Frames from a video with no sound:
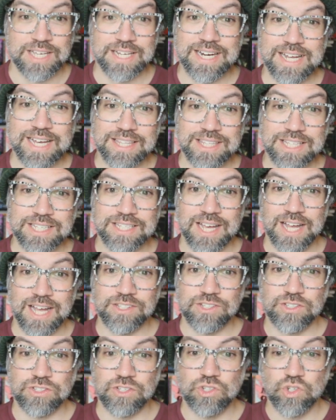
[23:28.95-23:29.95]
Connect the
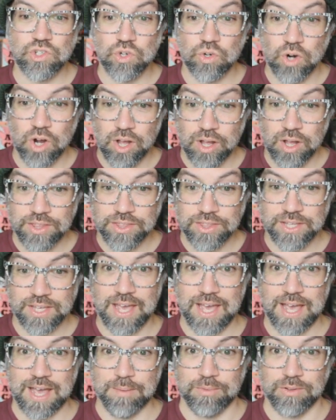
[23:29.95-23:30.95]
dots to draw the
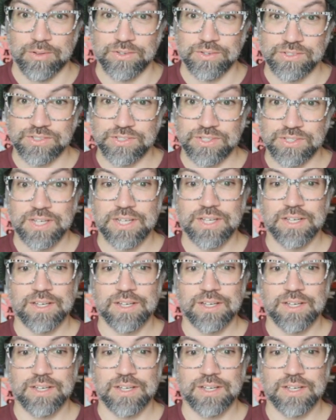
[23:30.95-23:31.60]
camels.